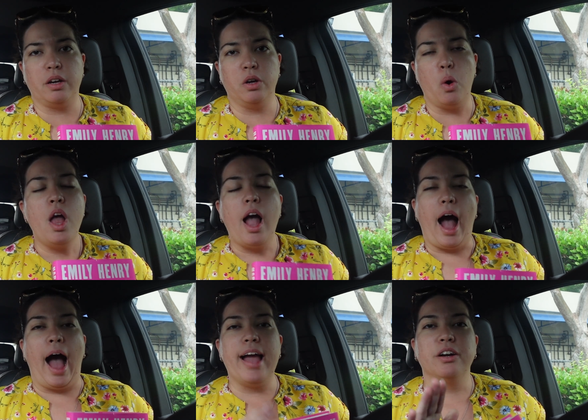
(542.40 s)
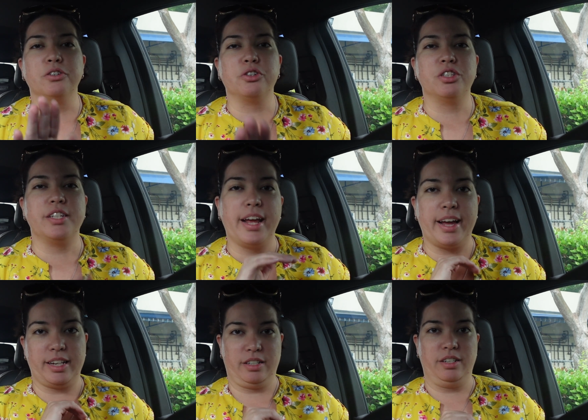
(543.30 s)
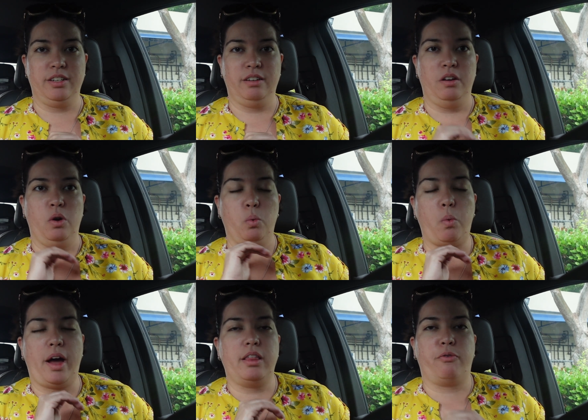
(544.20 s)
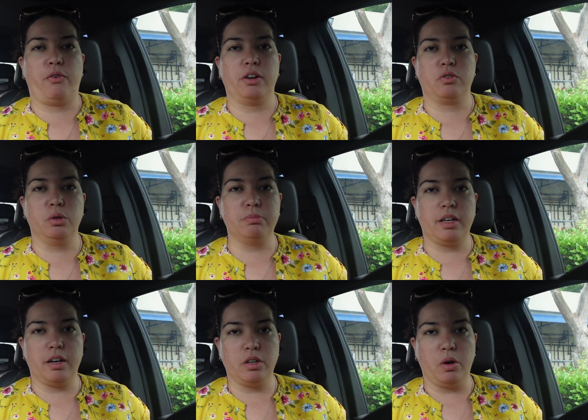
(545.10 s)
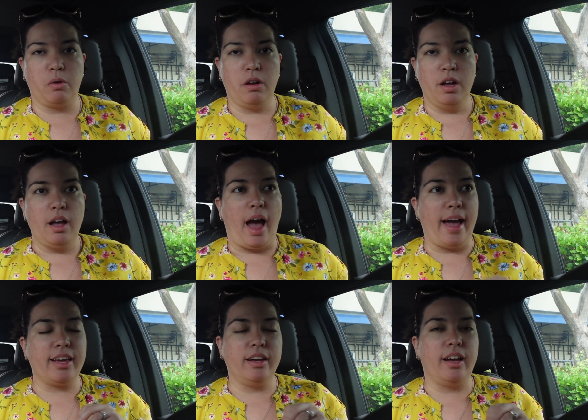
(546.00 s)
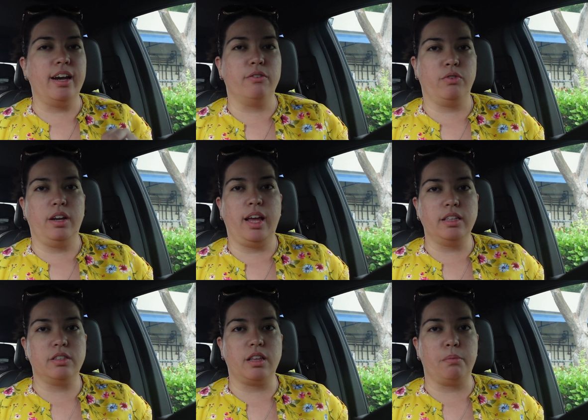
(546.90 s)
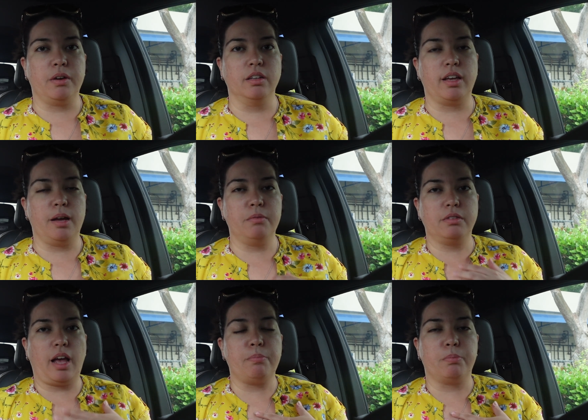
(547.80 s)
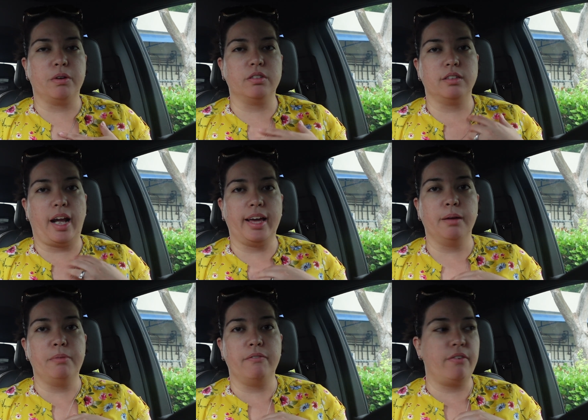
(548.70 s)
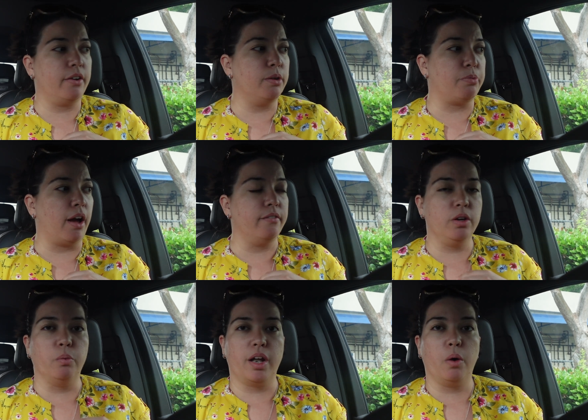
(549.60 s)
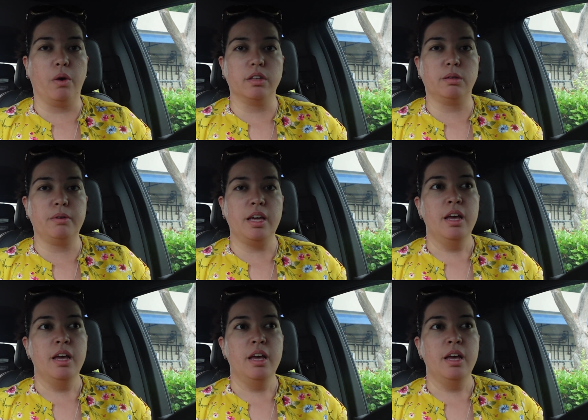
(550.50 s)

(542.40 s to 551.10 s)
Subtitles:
know? I understand why the friend group didn't know. I can kind of relate to that, because I am the type of person that I can be very private when I want to be,